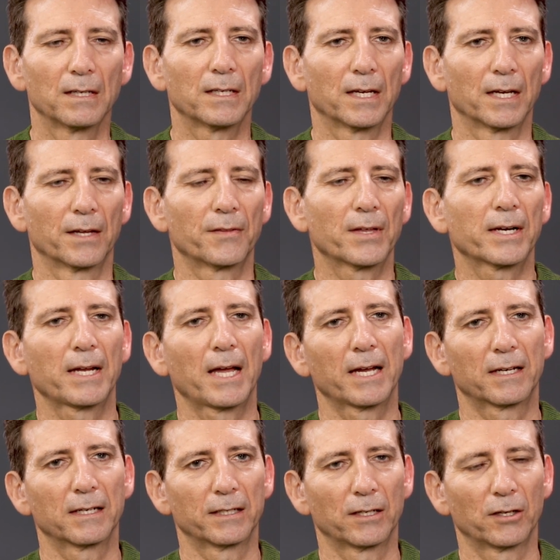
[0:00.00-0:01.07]
Yeah, that
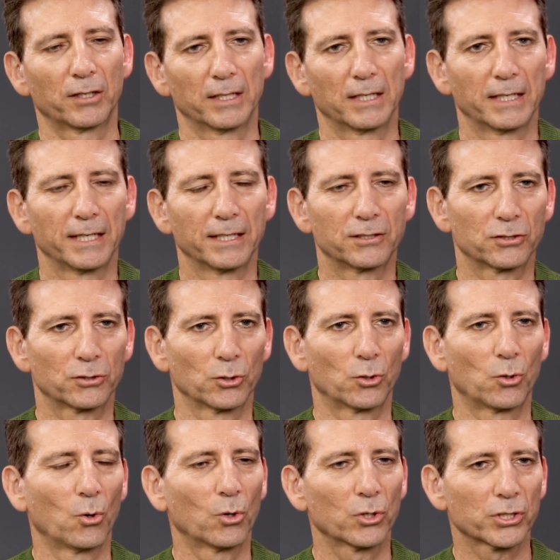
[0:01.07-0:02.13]
haggling only leads to
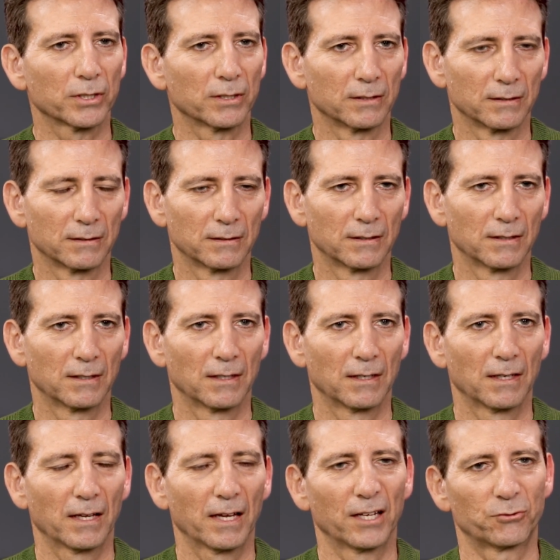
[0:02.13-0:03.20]
caution
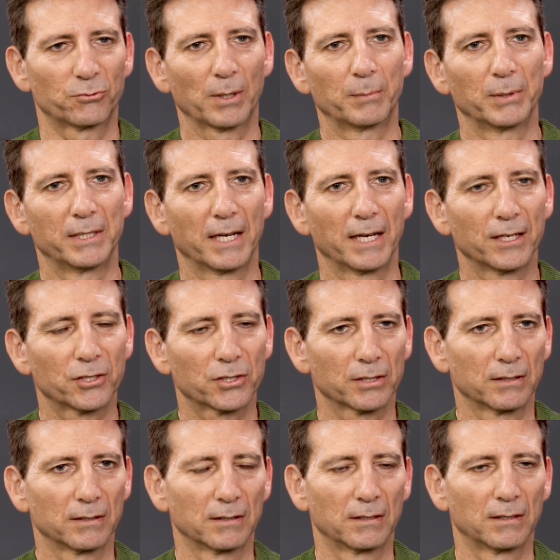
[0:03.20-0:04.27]
and
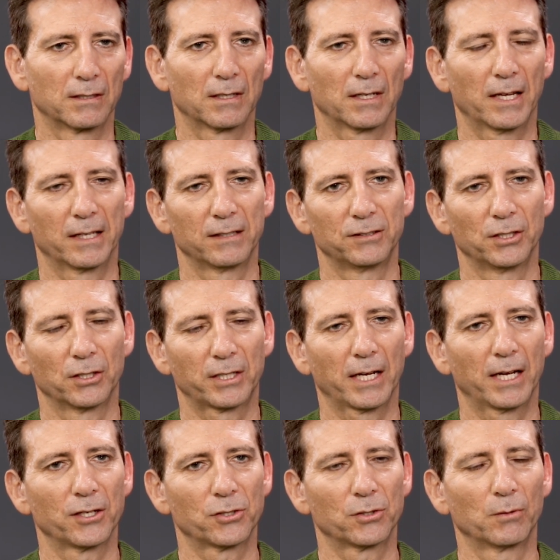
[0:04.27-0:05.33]
trepidation and the
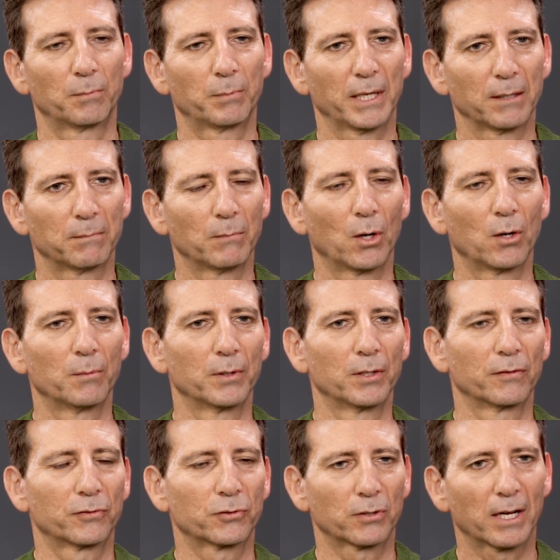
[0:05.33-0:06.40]
occasional peak moment
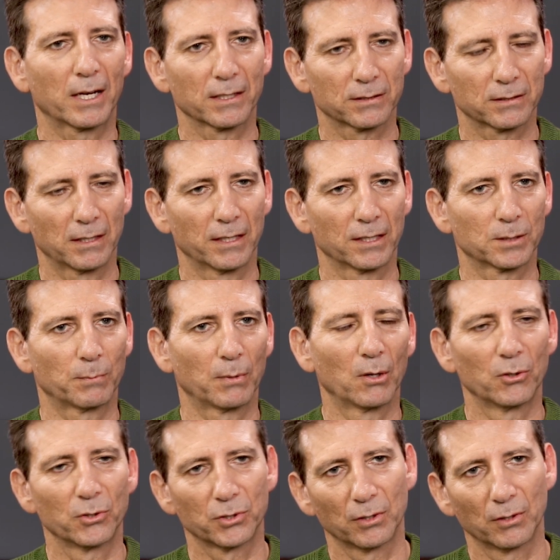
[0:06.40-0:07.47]
of trust and
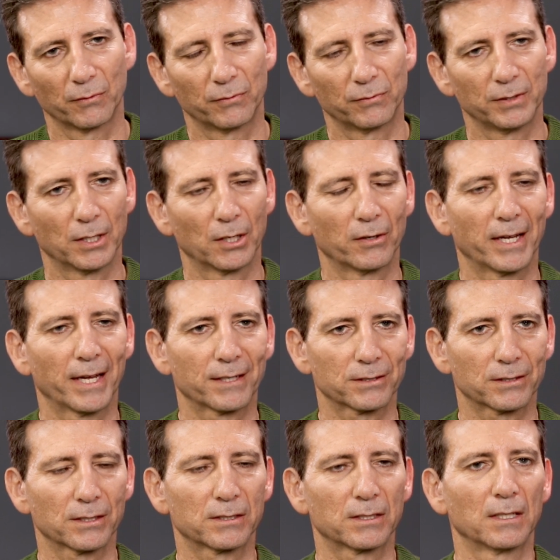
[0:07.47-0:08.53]
explosion of,
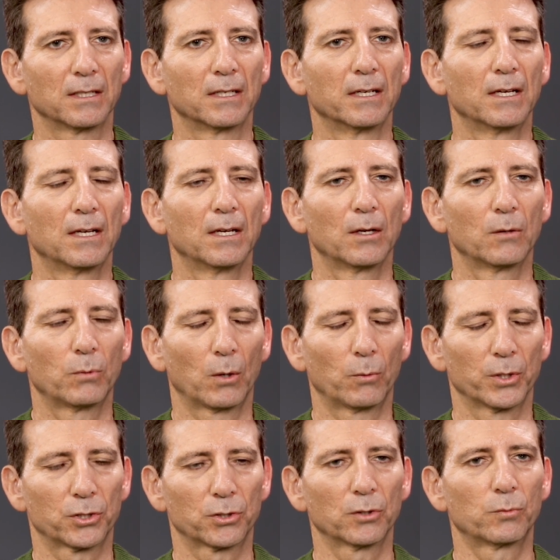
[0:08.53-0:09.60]
ecstasy. What
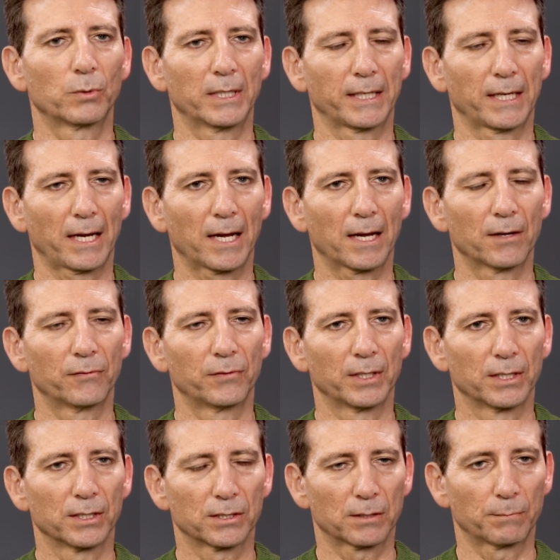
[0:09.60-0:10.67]
we should really have
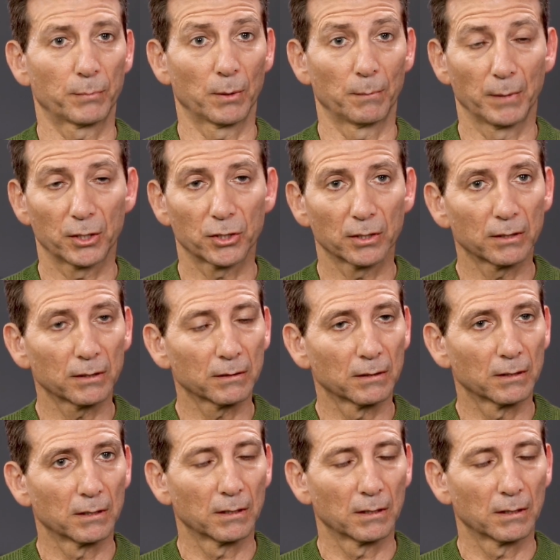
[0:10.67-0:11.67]
is permission,